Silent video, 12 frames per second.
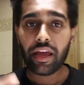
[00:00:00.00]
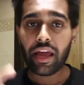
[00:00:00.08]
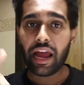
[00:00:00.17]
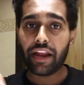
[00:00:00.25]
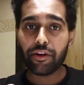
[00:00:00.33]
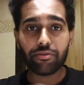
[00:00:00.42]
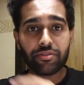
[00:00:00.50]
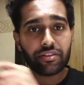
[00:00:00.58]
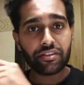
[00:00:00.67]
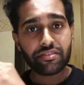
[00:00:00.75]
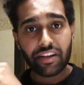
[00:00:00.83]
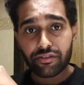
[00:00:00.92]
And using
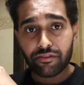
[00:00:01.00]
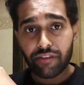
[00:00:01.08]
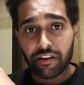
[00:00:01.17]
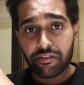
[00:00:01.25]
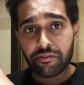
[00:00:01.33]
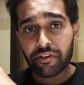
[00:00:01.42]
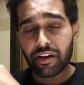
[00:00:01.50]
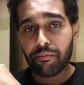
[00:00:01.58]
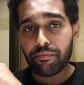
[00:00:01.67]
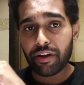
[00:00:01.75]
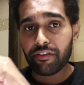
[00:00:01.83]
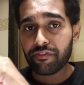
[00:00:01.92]
this threshold value, we
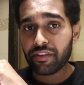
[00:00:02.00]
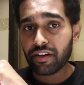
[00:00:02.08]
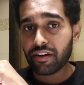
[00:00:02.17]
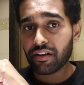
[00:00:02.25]
compare if the